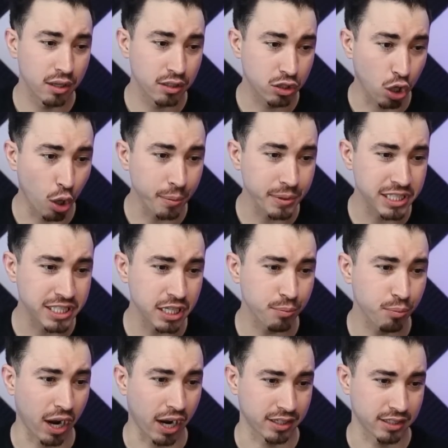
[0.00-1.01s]
Kobe
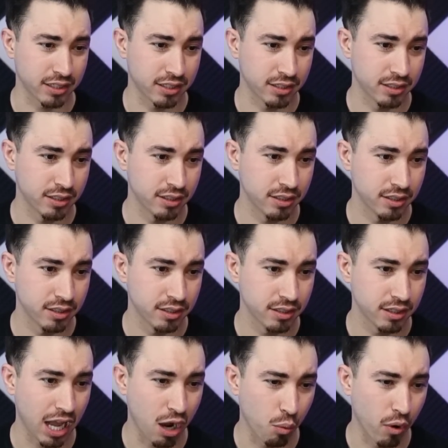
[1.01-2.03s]
Siebrecht
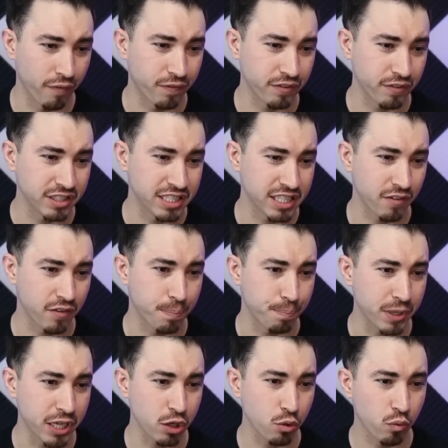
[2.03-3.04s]
at 157
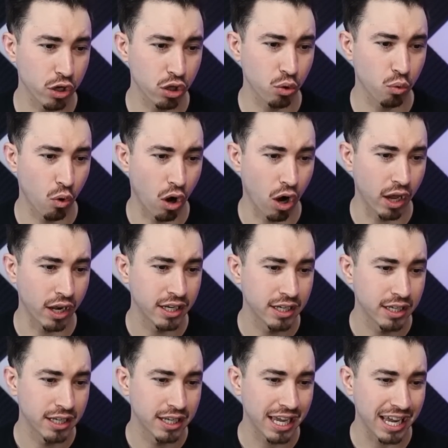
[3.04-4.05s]
beat Willowan
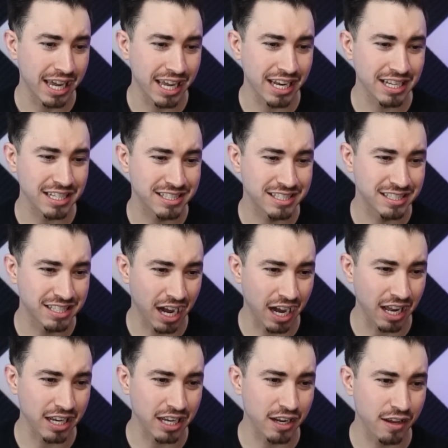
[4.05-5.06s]
in
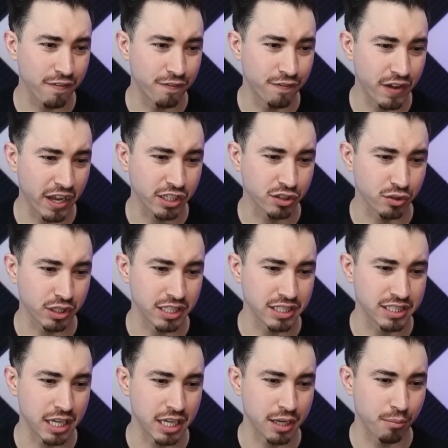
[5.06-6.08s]
sudden victory. You
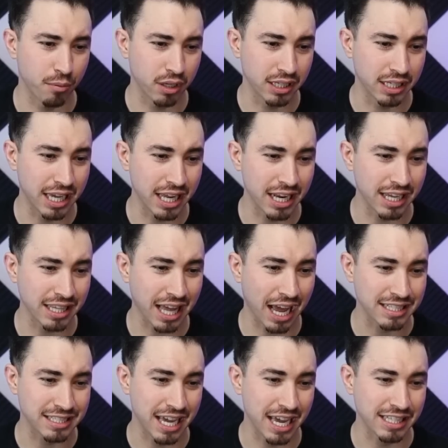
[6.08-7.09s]
him getting
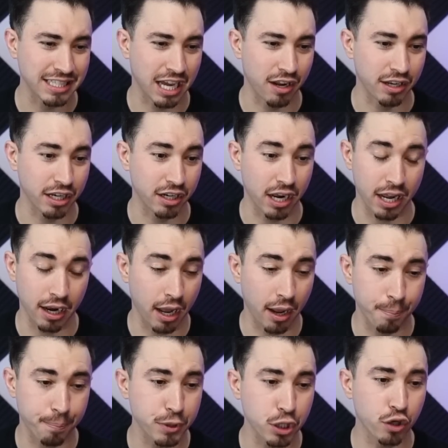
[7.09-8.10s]
that takedown here, and a
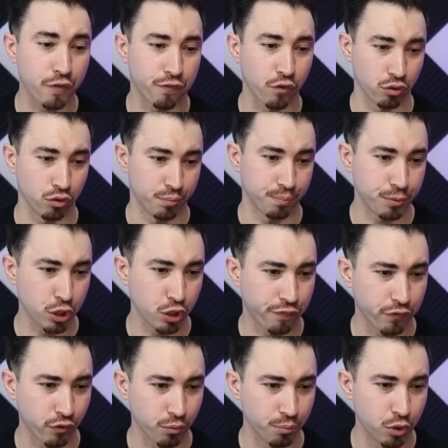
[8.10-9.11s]
beautiful,
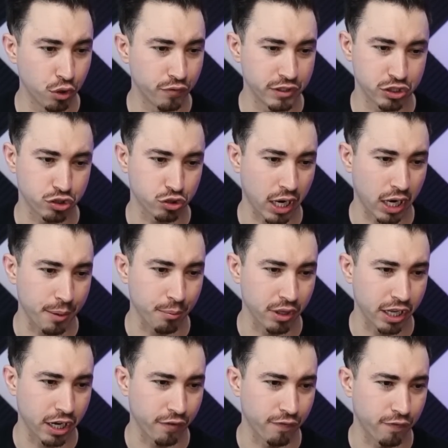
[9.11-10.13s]
beautiful move and scramble
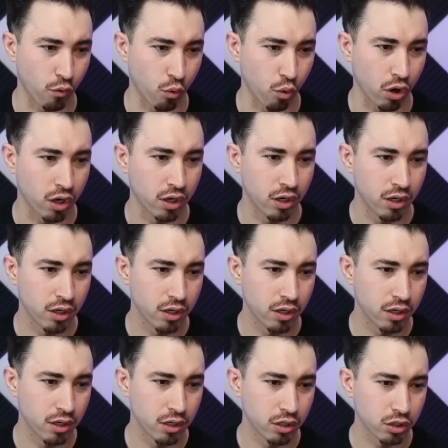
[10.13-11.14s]
there for
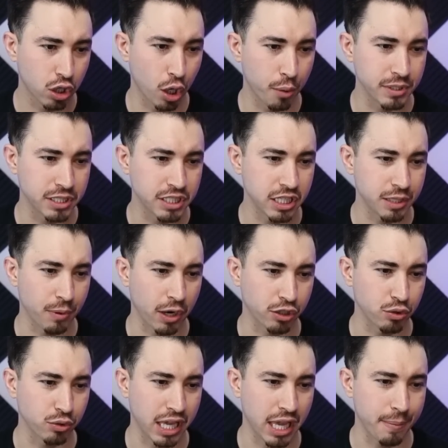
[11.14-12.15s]
Kobe
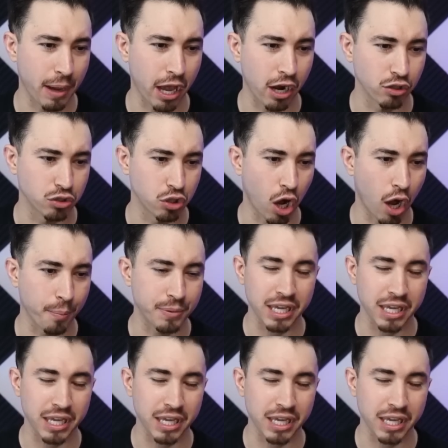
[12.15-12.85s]
Siebrecht, who came out on top.